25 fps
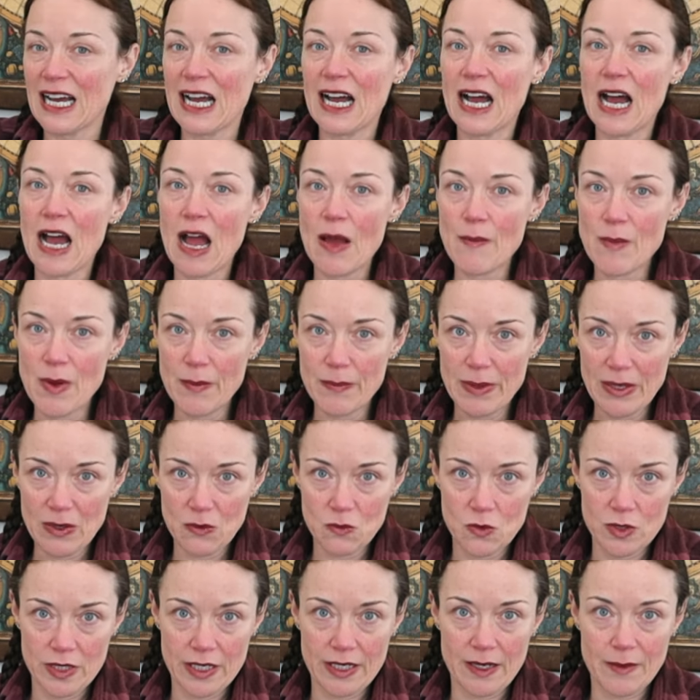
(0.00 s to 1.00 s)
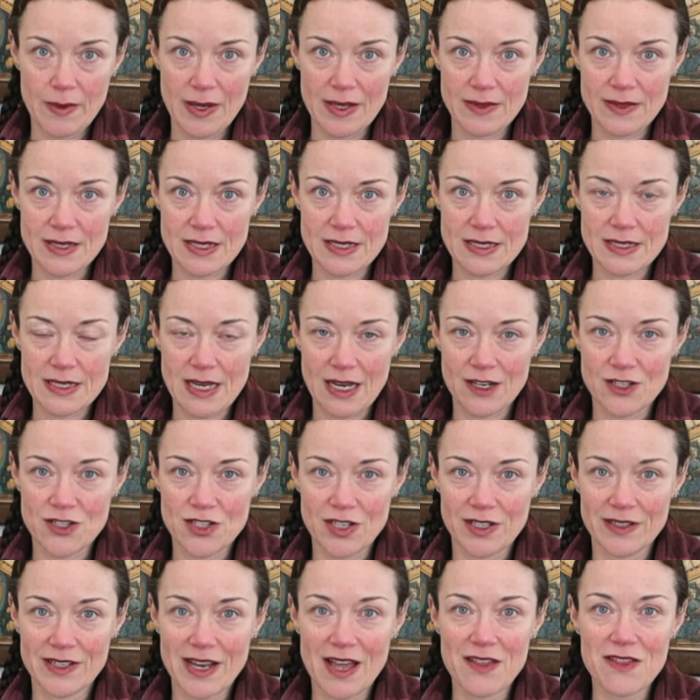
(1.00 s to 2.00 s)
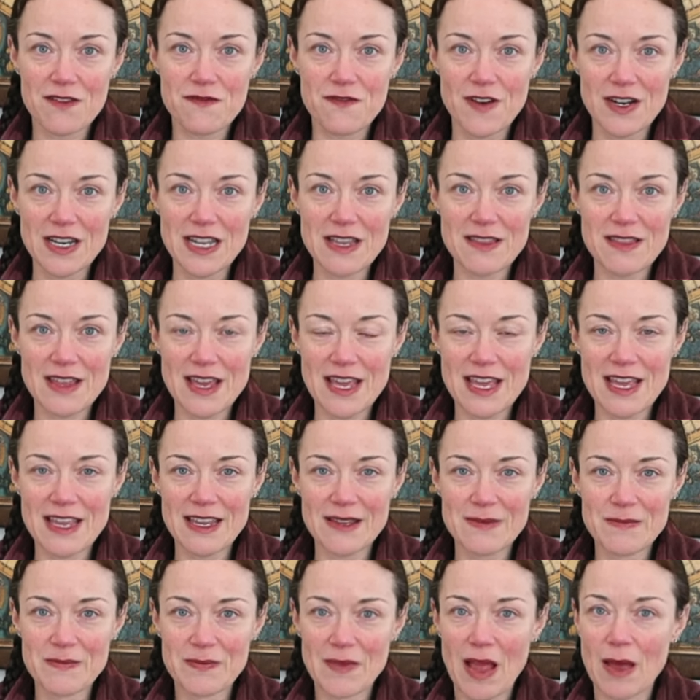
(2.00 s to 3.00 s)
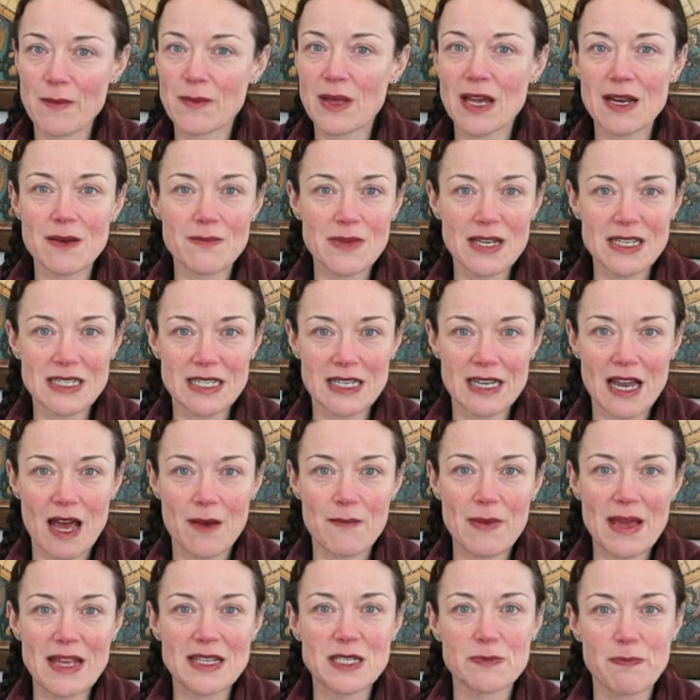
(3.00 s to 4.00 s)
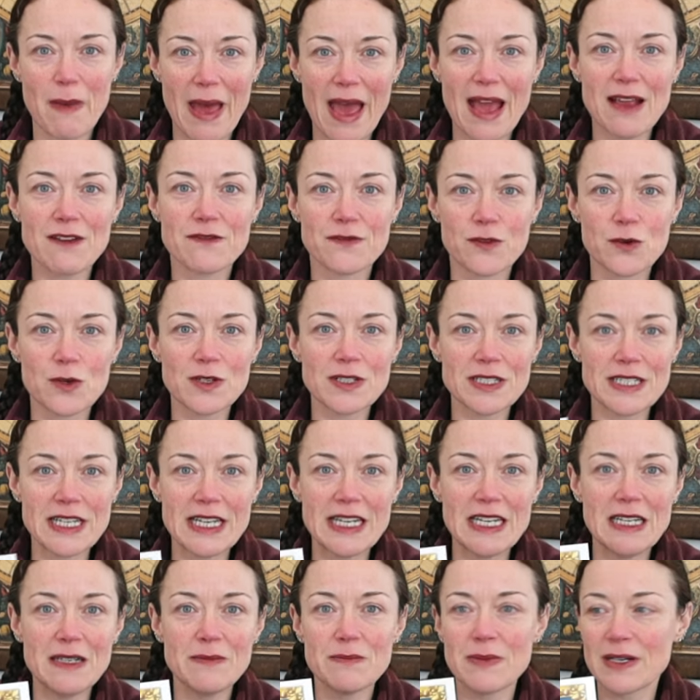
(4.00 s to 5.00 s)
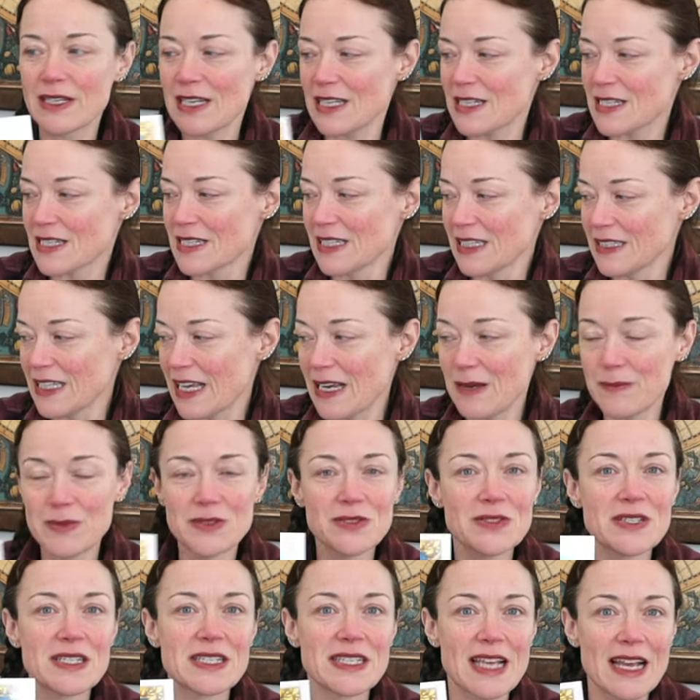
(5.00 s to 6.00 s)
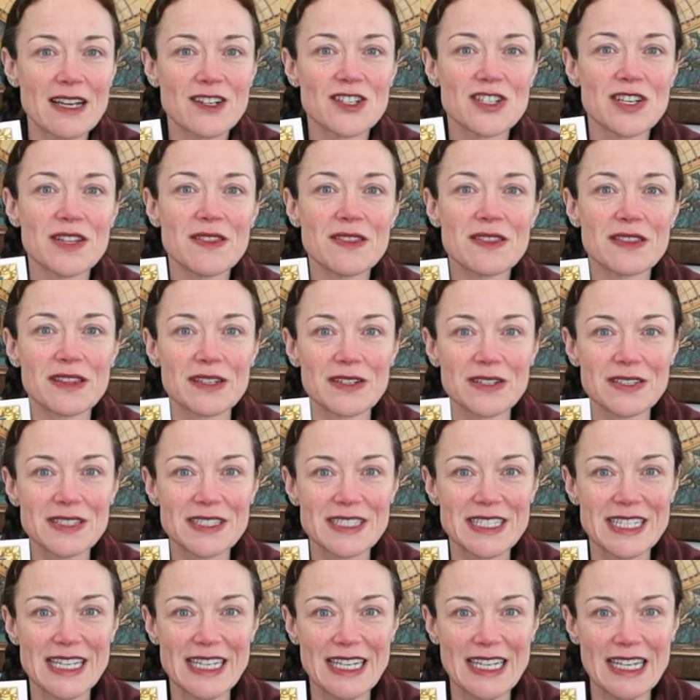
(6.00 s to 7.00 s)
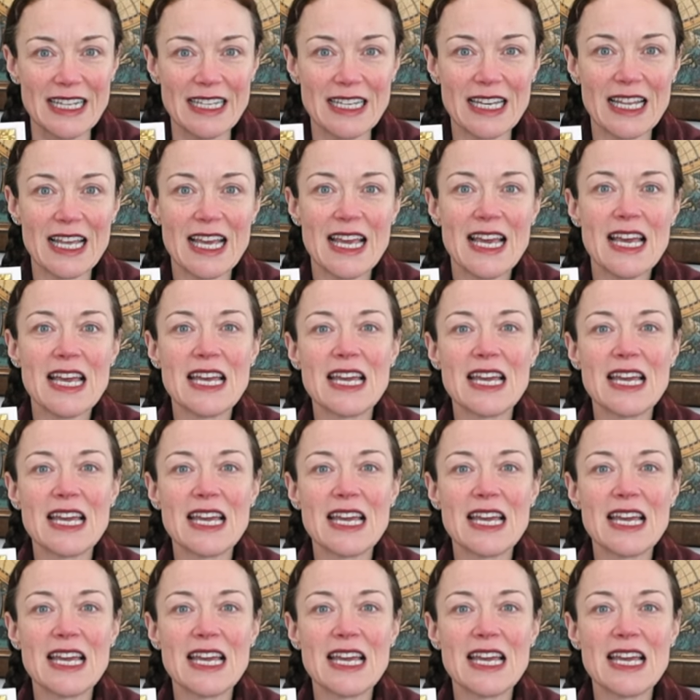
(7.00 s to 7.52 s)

I'm a bit worried about this section. Now the funny thing, I'm gonna mix it up. It's bag 14, but it's labeled section 13.